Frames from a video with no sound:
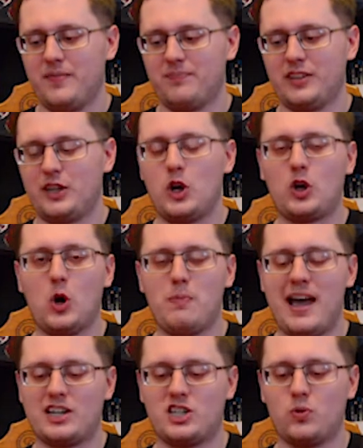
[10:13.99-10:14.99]
go
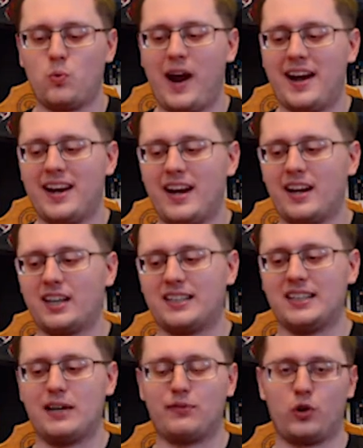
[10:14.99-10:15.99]
back to writing
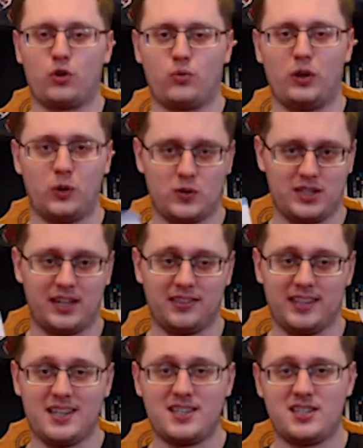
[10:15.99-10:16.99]
clever thrillers like
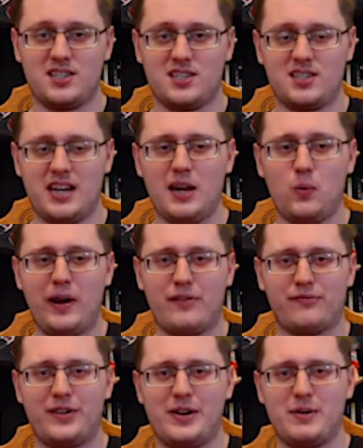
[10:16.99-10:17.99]
this. Stay away
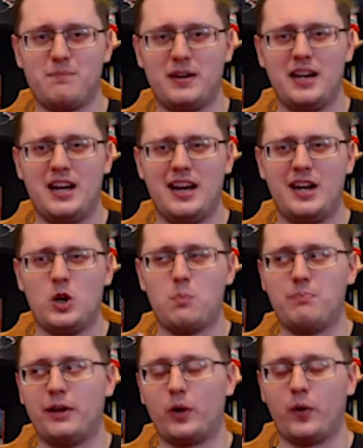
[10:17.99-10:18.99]
from
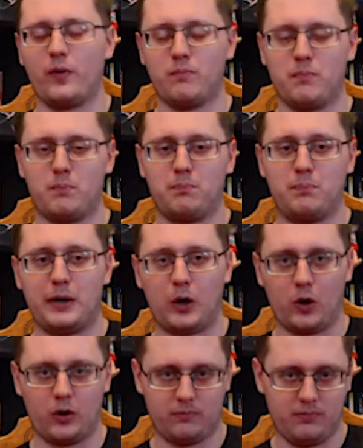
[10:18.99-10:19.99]
bigger
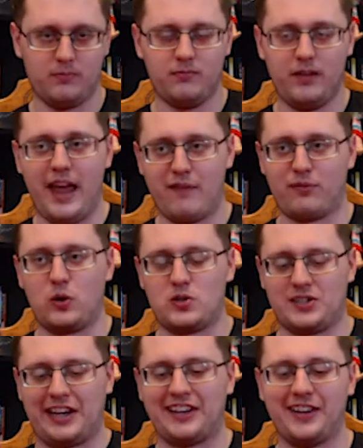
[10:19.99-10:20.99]

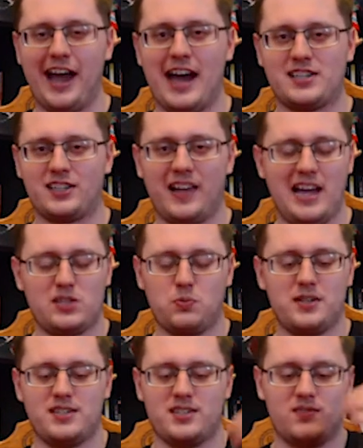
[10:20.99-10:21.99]
efforts like Glass.
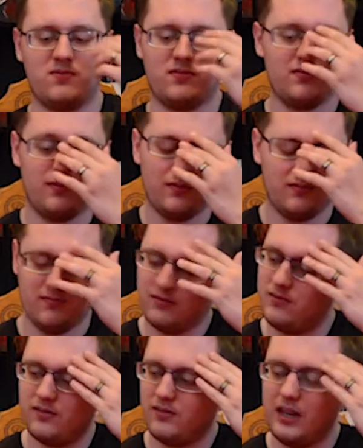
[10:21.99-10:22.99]
Glass
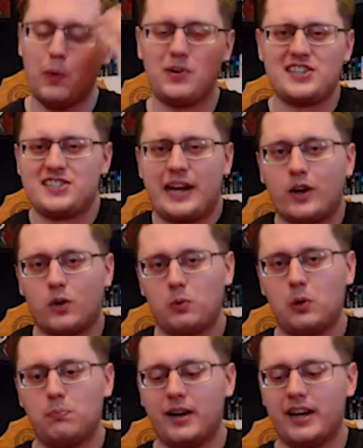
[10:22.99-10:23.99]
it wasn't
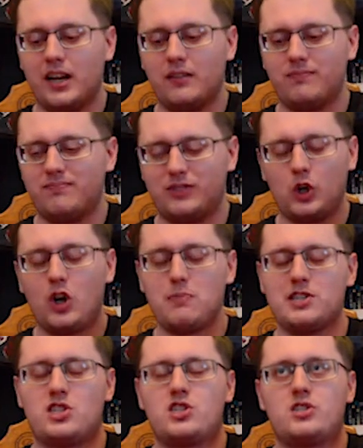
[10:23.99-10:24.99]
terrible, but it could have
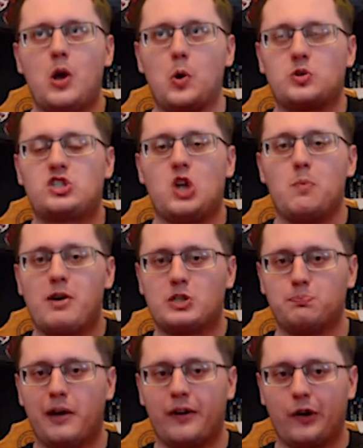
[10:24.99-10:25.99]
been so
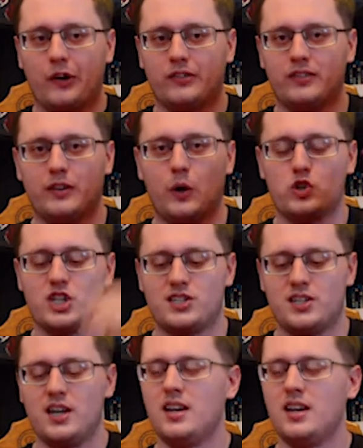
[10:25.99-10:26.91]
much better. There were just